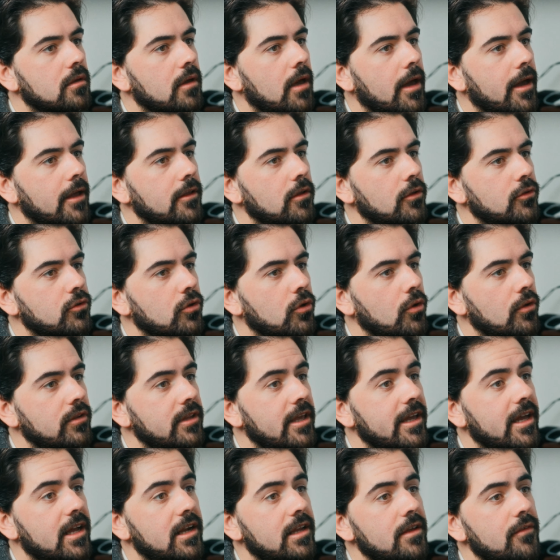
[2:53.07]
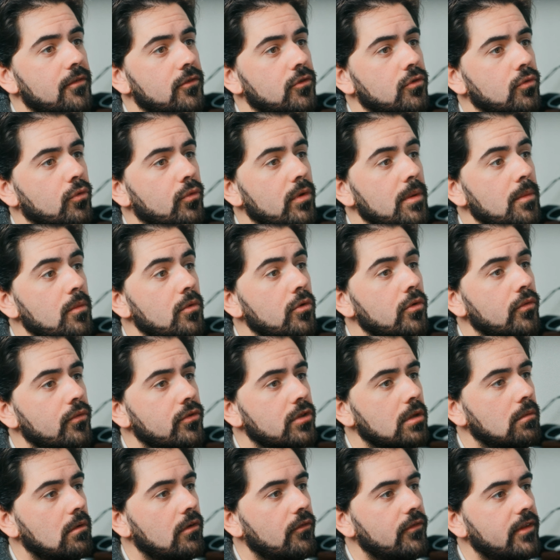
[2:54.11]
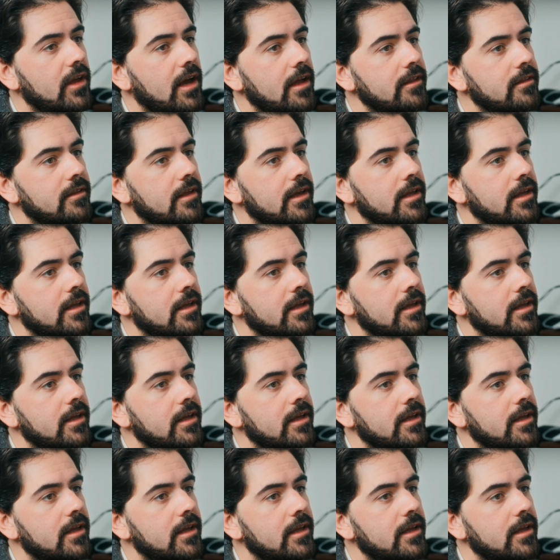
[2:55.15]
I can also go negative to remove some of that.